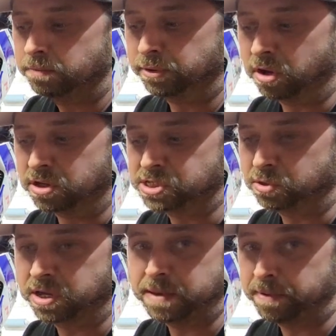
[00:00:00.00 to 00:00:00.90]
but
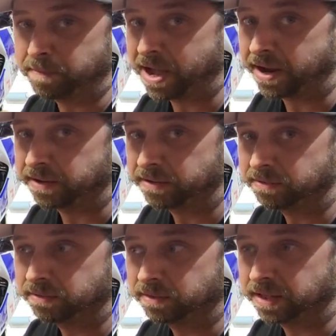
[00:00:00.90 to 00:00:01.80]
also keep in mind
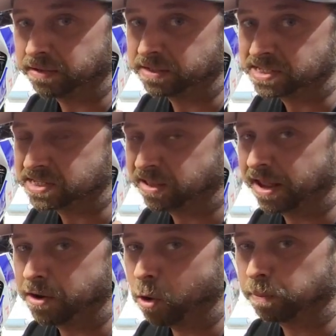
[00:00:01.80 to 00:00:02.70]
that this is a
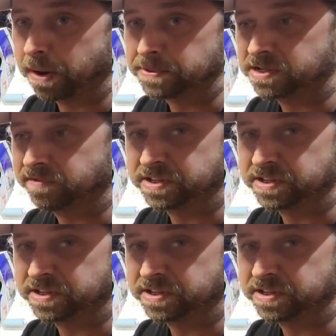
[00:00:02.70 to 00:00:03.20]
lot of no prep stuff.